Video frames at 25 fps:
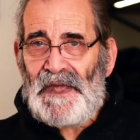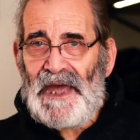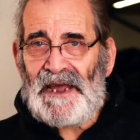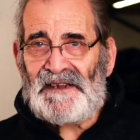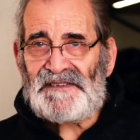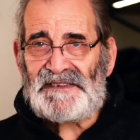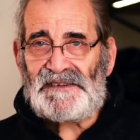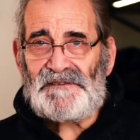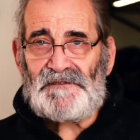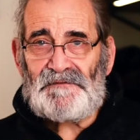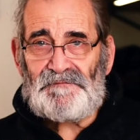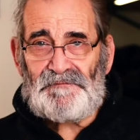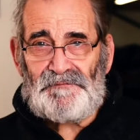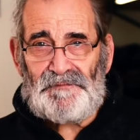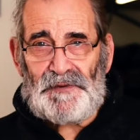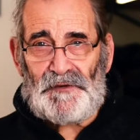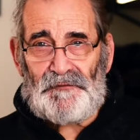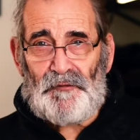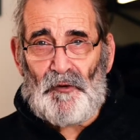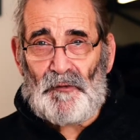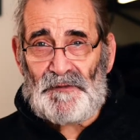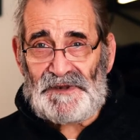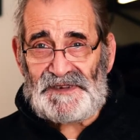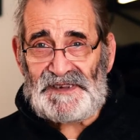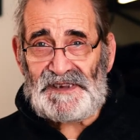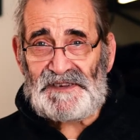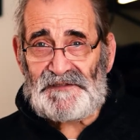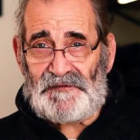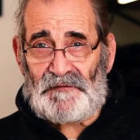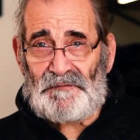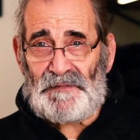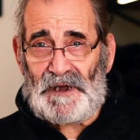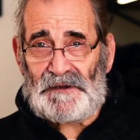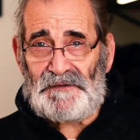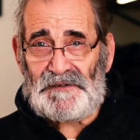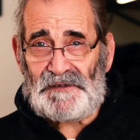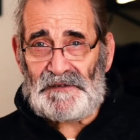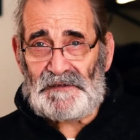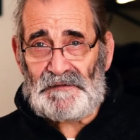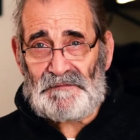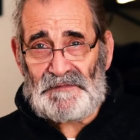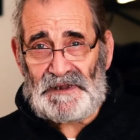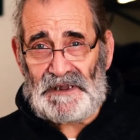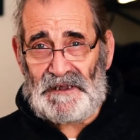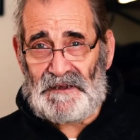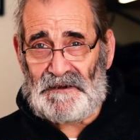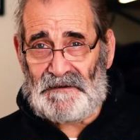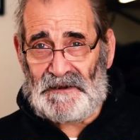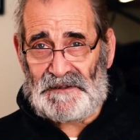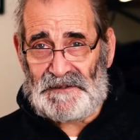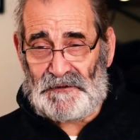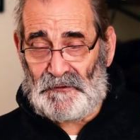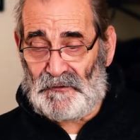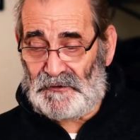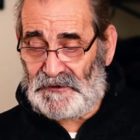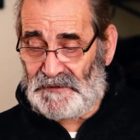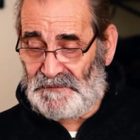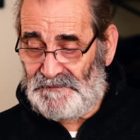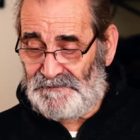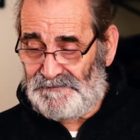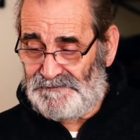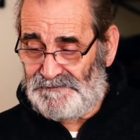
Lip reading: Excellent performances from both of them here, I thought.